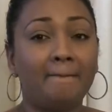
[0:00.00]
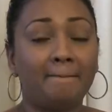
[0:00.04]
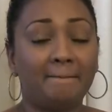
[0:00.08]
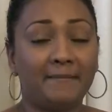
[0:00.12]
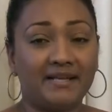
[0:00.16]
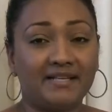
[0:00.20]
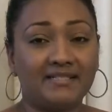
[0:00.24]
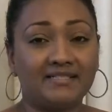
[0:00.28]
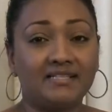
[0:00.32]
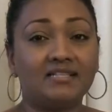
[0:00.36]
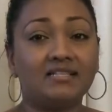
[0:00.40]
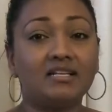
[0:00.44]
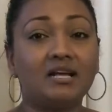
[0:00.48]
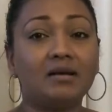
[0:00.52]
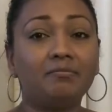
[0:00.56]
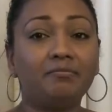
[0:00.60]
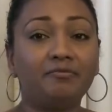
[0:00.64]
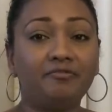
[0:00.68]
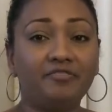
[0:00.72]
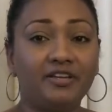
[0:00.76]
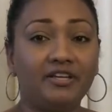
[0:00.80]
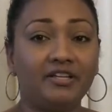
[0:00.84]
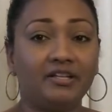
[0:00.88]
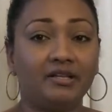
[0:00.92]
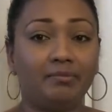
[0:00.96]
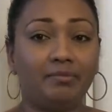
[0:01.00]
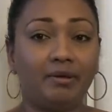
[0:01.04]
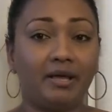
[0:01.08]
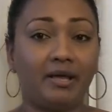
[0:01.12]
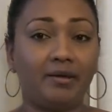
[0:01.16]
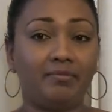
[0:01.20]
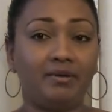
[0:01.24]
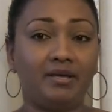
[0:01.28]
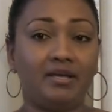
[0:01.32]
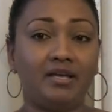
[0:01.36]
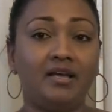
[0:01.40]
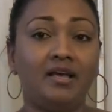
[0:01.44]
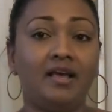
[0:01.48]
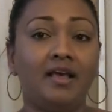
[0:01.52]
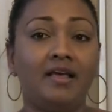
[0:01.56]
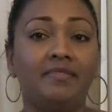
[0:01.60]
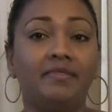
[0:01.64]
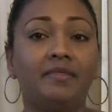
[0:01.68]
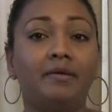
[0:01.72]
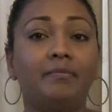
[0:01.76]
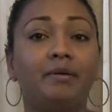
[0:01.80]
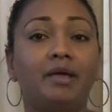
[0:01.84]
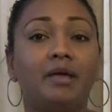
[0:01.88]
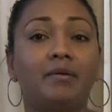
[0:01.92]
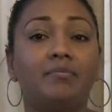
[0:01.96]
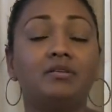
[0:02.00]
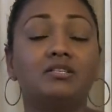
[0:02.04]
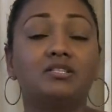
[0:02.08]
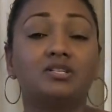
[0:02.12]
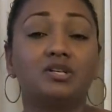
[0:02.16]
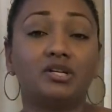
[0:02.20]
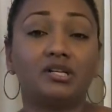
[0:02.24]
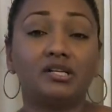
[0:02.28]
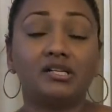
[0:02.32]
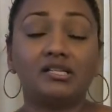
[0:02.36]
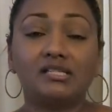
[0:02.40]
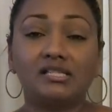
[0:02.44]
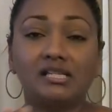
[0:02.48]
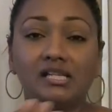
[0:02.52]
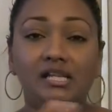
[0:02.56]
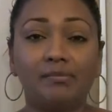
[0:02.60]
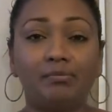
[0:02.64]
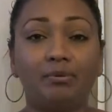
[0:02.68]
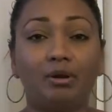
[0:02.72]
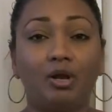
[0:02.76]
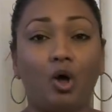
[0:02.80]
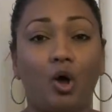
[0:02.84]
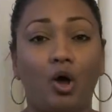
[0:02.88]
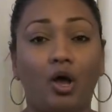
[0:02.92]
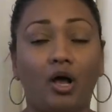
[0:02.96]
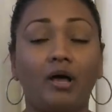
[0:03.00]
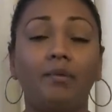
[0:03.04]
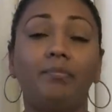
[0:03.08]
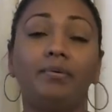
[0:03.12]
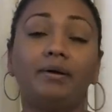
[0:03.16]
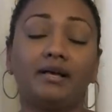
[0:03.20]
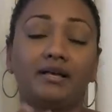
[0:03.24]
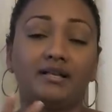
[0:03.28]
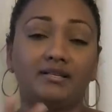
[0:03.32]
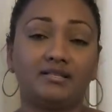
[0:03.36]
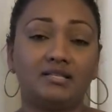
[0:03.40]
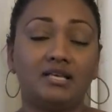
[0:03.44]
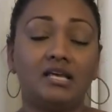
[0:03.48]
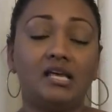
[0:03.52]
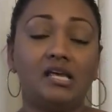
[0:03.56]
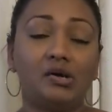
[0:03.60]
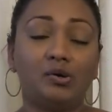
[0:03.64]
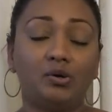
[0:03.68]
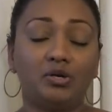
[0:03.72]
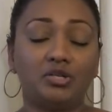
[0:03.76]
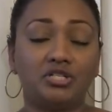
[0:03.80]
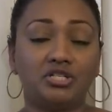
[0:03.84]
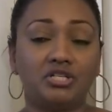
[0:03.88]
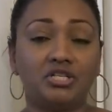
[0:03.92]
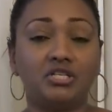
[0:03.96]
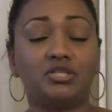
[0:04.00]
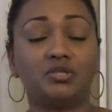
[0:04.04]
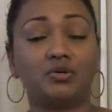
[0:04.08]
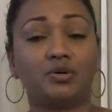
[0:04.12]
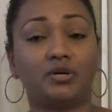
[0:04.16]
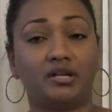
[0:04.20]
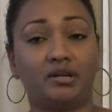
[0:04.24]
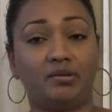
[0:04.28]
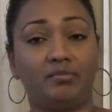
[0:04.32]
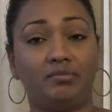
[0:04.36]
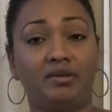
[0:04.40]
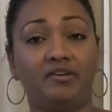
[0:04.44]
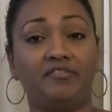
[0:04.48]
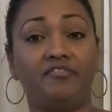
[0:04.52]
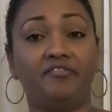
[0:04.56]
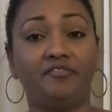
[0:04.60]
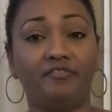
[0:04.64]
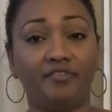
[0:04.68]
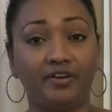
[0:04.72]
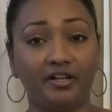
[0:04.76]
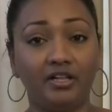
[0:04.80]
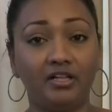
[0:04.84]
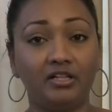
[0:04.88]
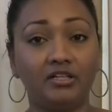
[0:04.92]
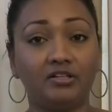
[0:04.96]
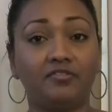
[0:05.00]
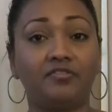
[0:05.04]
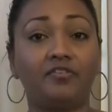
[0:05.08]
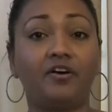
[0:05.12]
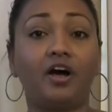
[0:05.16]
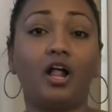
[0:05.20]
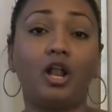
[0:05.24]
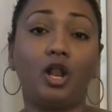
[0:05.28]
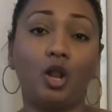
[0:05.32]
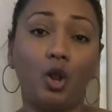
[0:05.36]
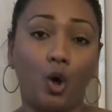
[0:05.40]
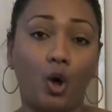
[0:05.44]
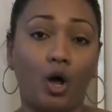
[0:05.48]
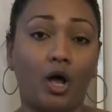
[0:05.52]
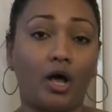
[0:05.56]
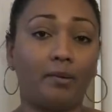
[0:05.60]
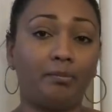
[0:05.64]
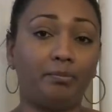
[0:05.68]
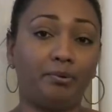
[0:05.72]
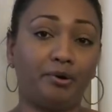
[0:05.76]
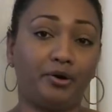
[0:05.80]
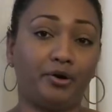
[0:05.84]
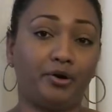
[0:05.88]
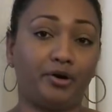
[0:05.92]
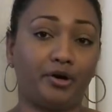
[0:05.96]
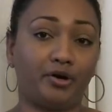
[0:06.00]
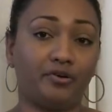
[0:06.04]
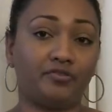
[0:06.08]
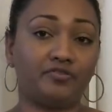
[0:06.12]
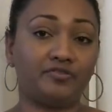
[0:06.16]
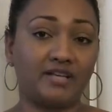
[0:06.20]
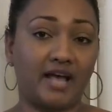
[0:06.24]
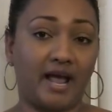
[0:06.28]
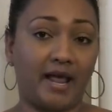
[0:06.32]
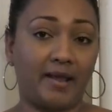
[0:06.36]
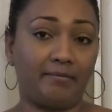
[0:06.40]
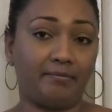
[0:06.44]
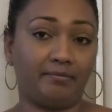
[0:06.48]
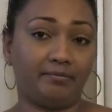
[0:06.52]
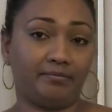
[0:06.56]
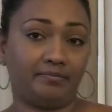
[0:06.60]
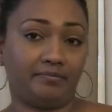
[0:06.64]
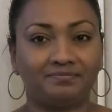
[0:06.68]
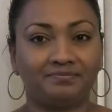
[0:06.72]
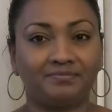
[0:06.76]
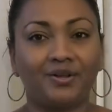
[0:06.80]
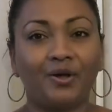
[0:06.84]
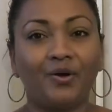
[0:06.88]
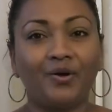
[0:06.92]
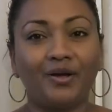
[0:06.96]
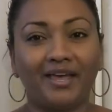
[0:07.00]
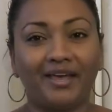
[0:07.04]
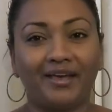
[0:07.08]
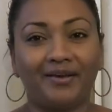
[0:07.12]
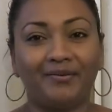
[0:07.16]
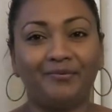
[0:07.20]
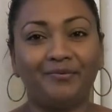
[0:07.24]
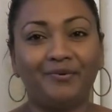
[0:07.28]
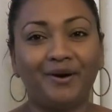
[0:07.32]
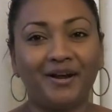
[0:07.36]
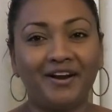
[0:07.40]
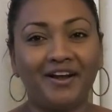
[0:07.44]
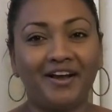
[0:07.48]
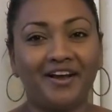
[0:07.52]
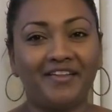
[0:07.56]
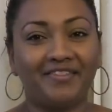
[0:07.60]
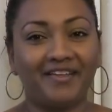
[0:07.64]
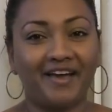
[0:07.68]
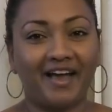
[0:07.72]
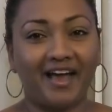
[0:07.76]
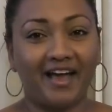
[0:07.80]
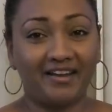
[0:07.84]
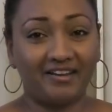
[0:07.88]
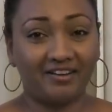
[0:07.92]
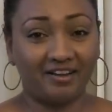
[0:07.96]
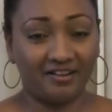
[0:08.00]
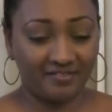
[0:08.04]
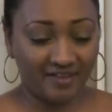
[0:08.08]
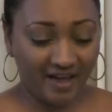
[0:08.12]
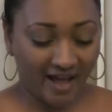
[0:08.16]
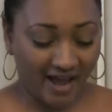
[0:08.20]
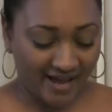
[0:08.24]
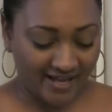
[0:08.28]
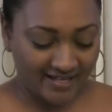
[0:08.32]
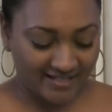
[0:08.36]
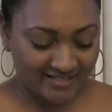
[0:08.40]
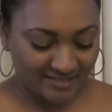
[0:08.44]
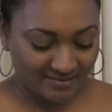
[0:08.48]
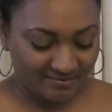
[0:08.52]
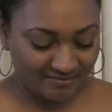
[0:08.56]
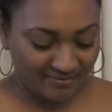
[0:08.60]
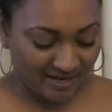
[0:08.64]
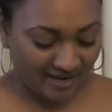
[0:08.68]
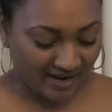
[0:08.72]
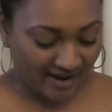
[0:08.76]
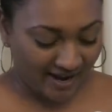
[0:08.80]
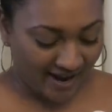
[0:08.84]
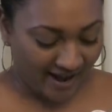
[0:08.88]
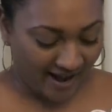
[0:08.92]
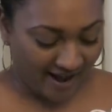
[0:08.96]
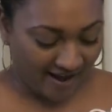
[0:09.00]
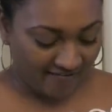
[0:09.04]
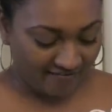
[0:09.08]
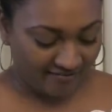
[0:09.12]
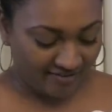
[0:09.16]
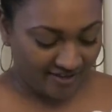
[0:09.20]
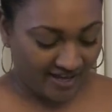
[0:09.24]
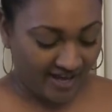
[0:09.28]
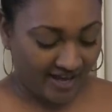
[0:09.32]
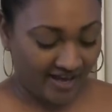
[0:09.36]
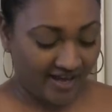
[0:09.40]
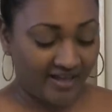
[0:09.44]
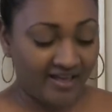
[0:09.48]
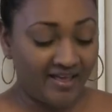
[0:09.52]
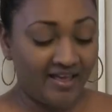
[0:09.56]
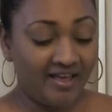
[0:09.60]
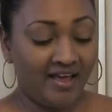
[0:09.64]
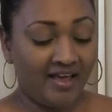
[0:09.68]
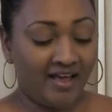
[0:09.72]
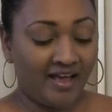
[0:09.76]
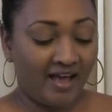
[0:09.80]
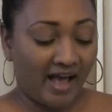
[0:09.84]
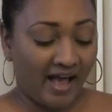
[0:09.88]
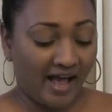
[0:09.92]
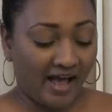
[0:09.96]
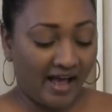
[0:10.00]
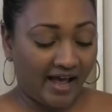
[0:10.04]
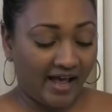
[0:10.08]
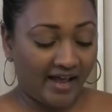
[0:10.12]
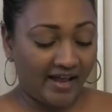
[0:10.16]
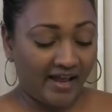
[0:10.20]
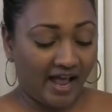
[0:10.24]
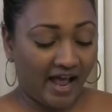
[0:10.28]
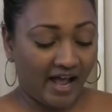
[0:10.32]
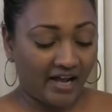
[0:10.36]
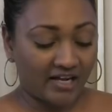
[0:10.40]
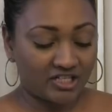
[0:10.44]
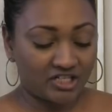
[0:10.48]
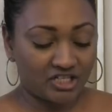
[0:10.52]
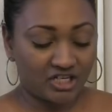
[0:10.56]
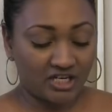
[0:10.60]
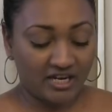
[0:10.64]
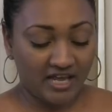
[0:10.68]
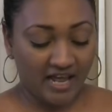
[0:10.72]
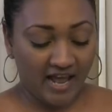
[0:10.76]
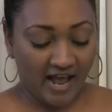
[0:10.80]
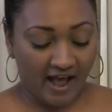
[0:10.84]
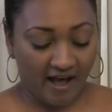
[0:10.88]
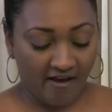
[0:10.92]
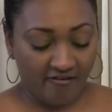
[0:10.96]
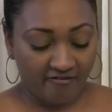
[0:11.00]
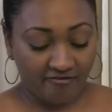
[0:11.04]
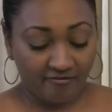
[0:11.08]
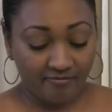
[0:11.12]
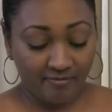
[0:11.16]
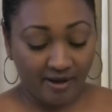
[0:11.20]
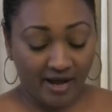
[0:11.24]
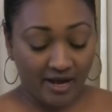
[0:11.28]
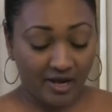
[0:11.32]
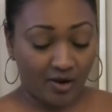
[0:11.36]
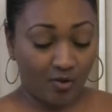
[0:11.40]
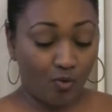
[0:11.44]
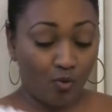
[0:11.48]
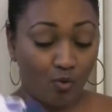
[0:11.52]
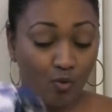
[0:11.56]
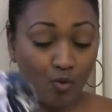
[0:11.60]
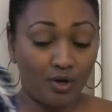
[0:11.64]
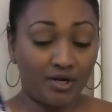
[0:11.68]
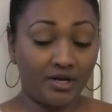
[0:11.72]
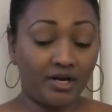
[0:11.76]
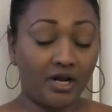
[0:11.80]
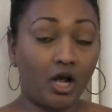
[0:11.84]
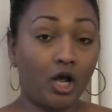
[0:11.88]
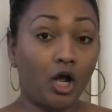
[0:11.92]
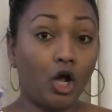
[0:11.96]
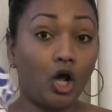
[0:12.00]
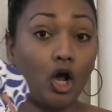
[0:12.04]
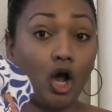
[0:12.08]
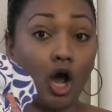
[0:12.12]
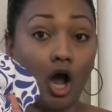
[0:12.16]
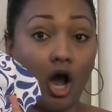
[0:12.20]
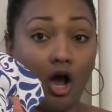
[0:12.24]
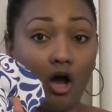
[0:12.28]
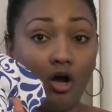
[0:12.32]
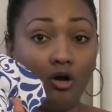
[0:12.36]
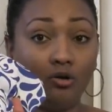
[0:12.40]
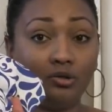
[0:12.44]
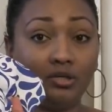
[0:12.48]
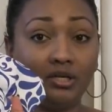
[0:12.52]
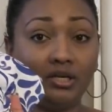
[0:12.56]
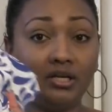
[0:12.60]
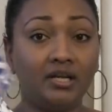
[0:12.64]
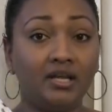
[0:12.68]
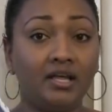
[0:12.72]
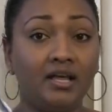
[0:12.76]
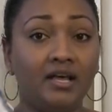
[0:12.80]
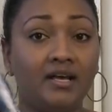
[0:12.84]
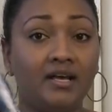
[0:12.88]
Mix it up, feed the baby. The baby's gonna sleep longer because he or she's gonna be filled for a longer period of time. Okay, another item that I have here, I actually have my own gown